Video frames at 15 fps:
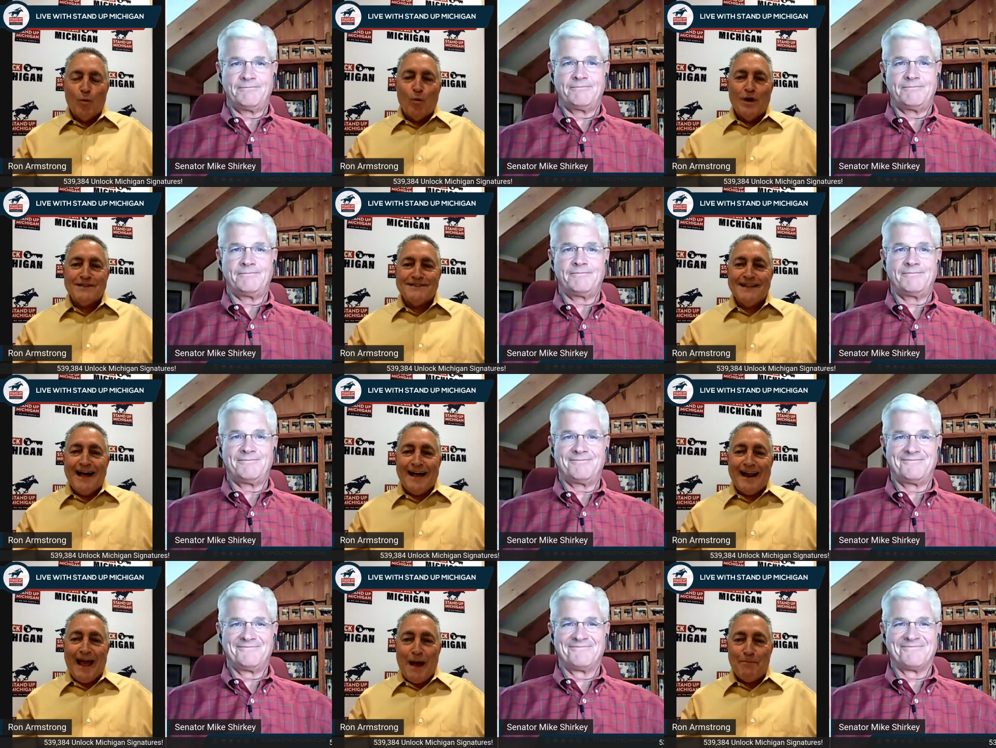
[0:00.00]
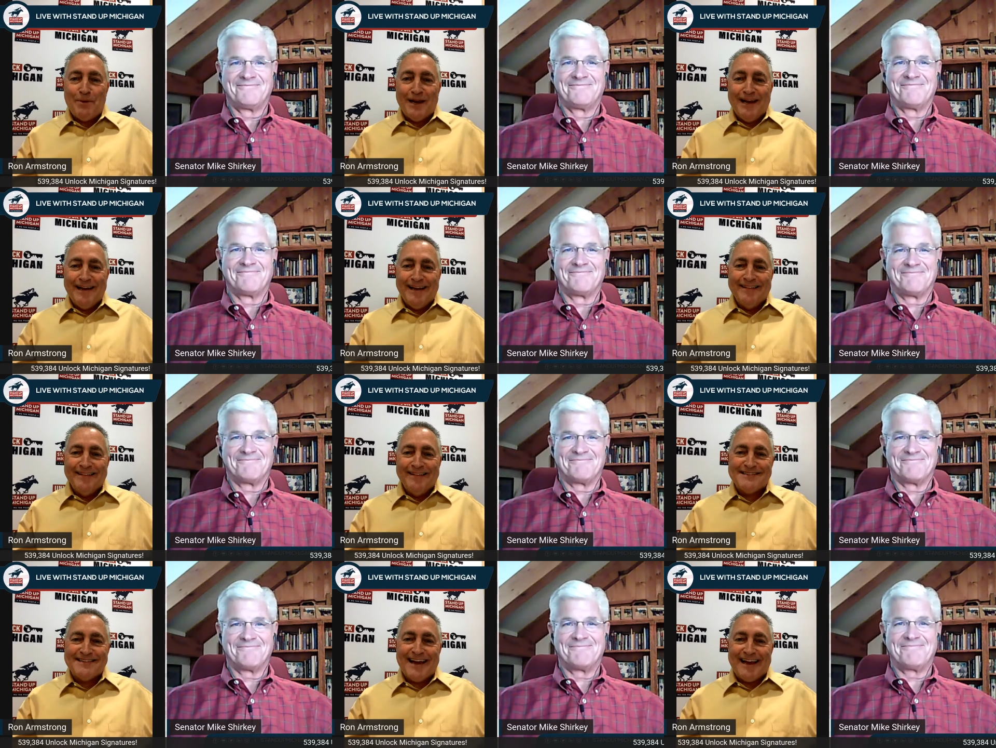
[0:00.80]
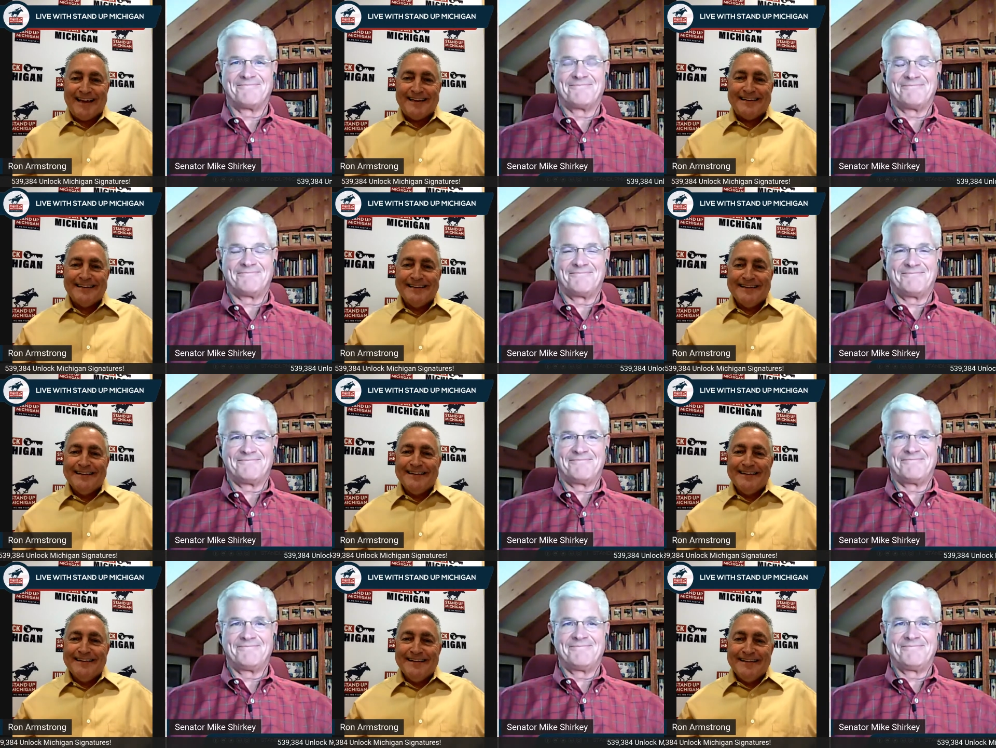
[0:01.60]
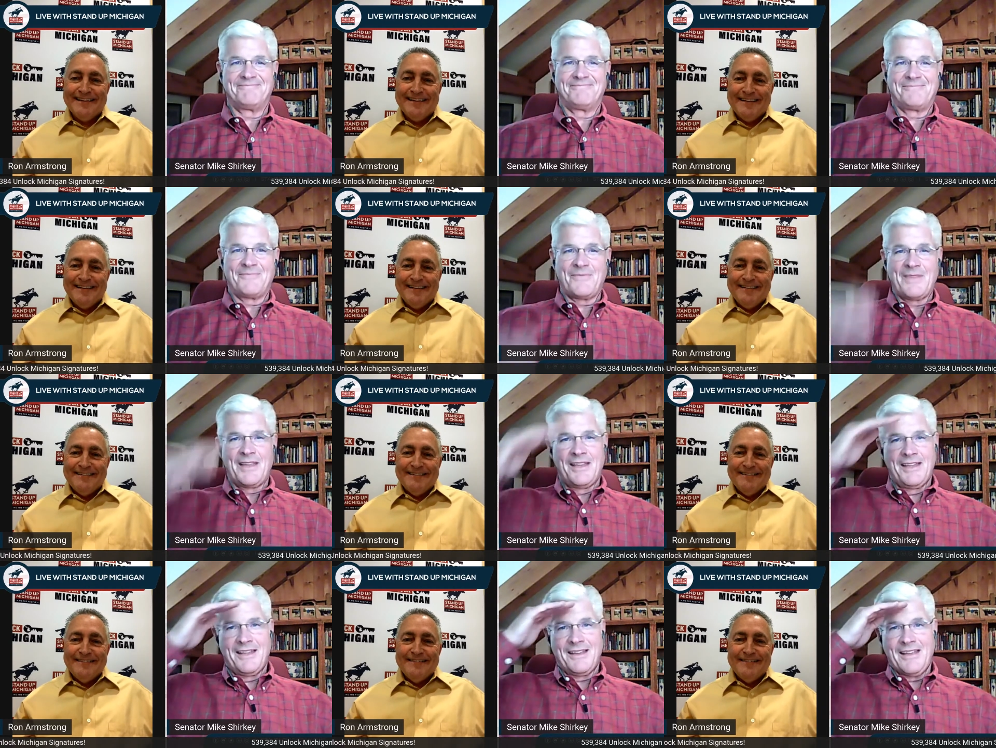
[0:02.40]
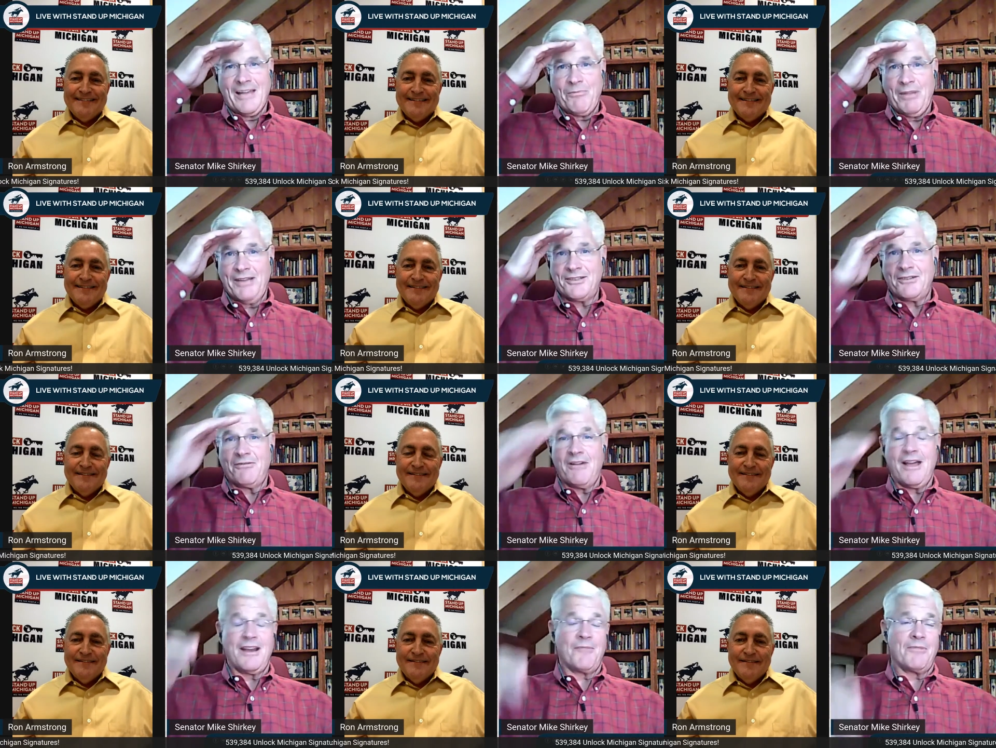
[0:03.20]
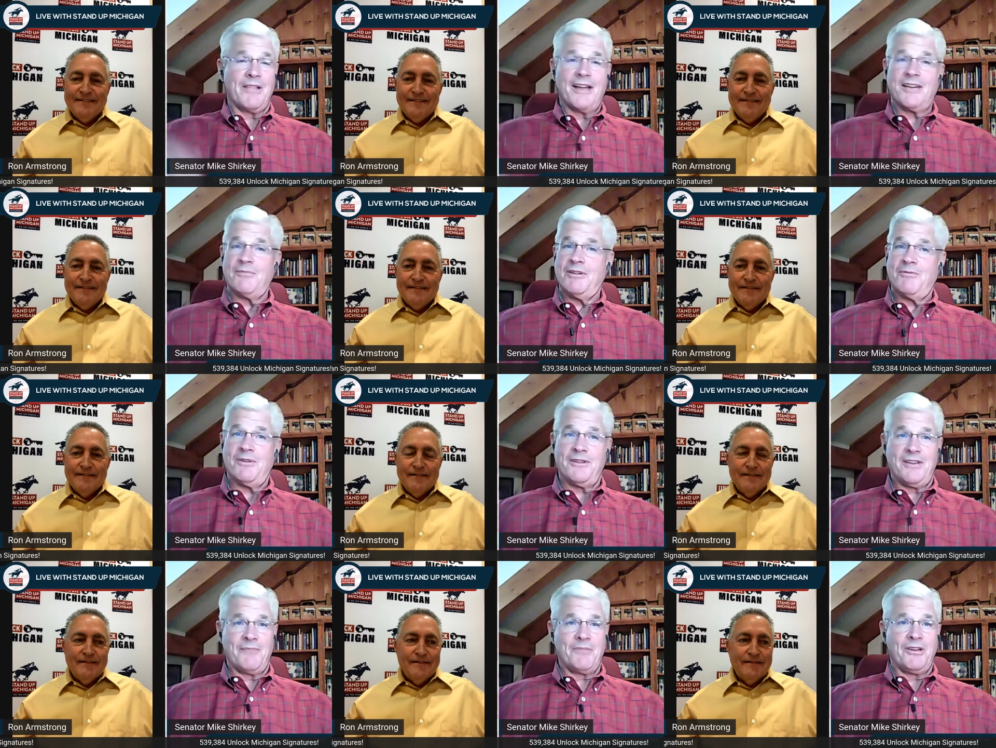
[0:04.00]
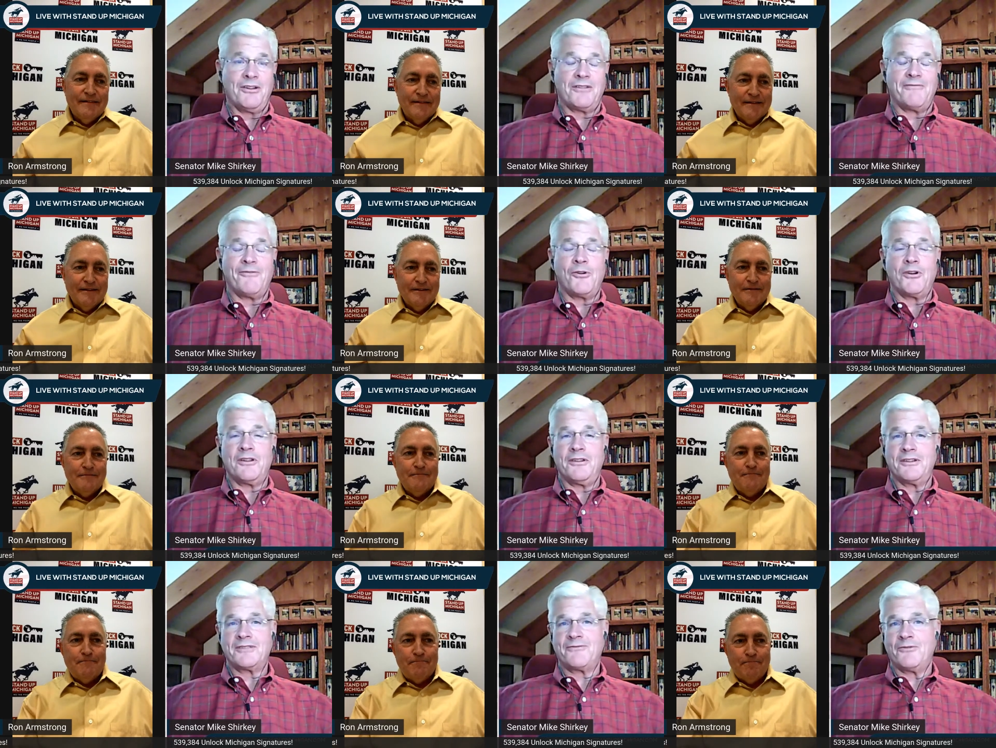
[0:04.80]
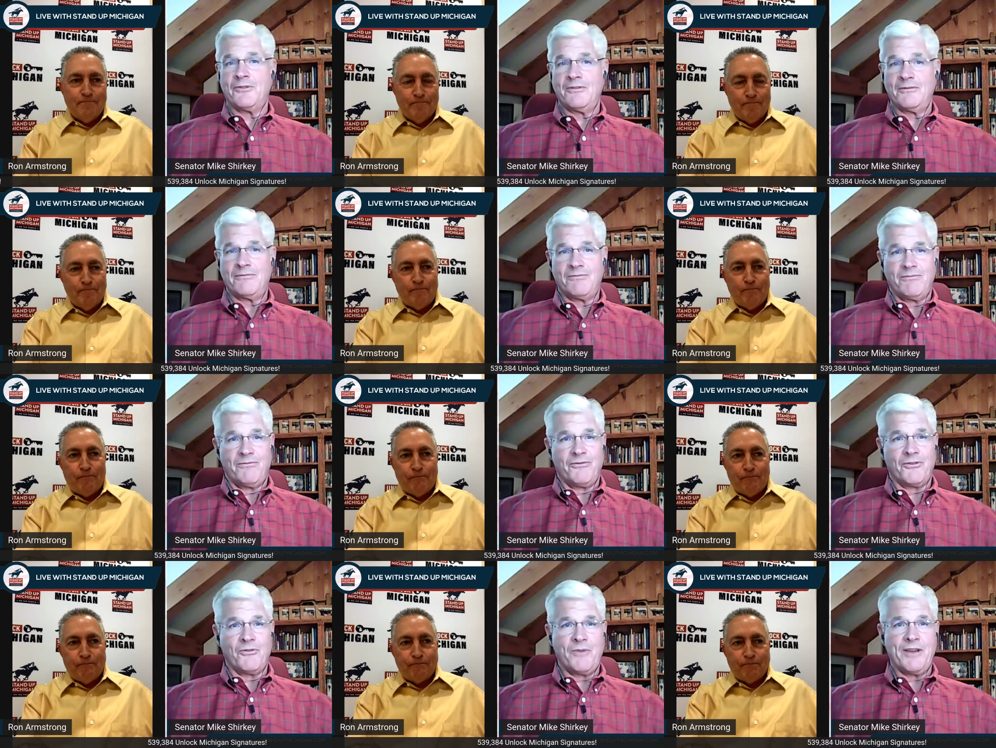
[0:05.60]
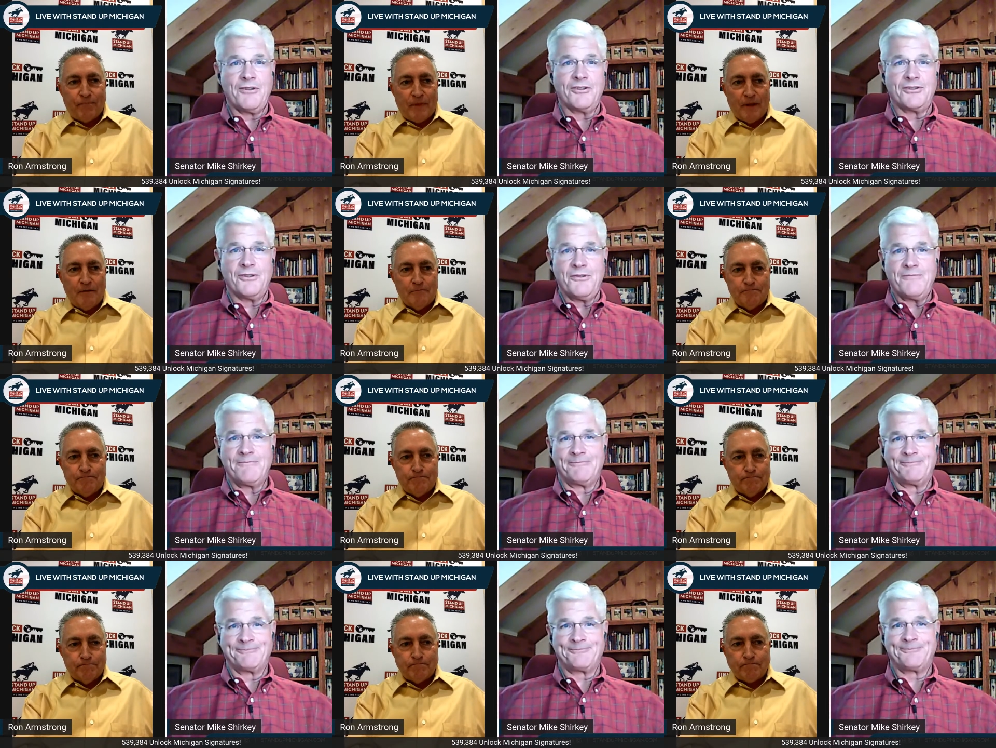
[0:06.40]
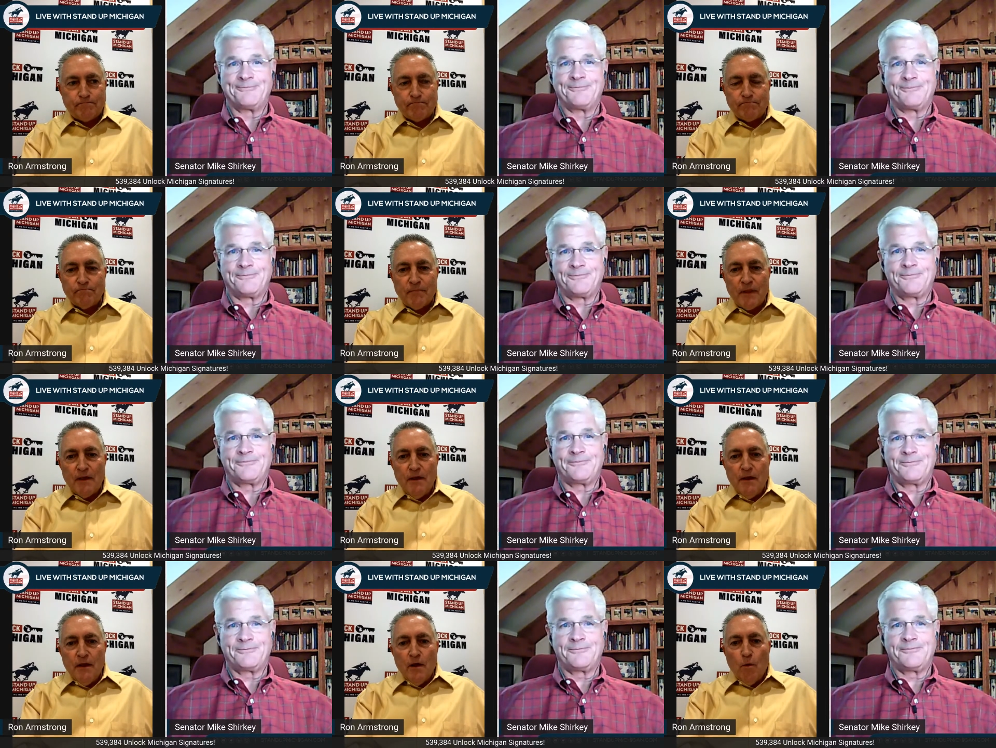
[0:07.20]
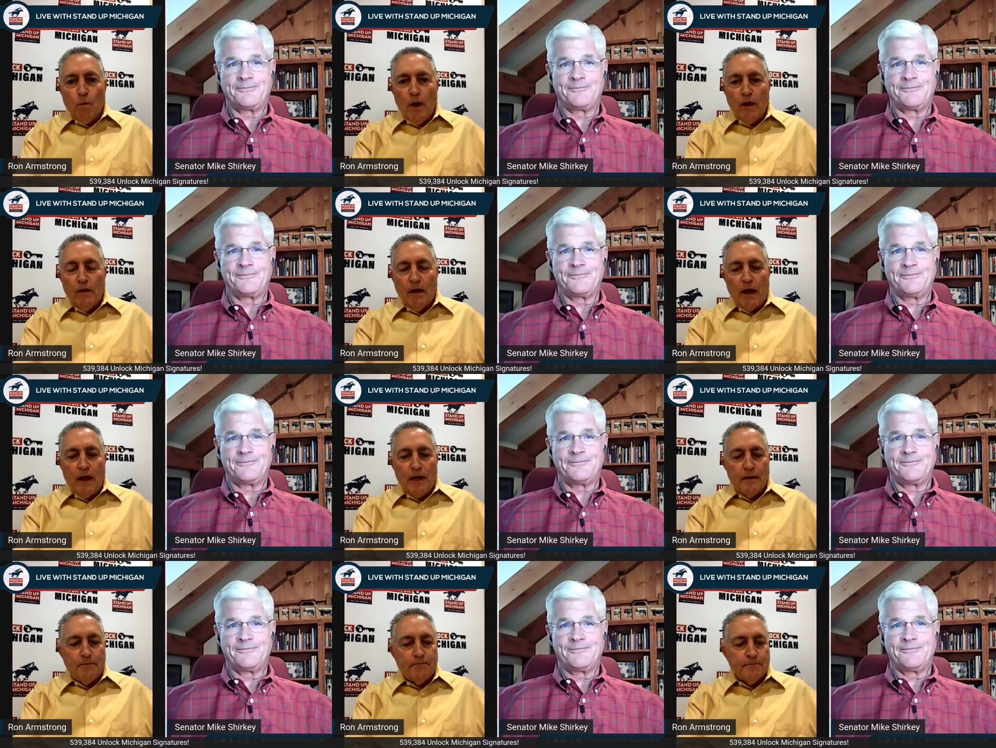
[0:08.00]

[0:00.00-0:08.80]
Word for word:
Speaker 1: and what's not happening in the state.
Speaker 2: God bless you, Ron. I'm glad to be with you. I've been looking forward to this for, for a week or so.
Speaker 1: Well, uh,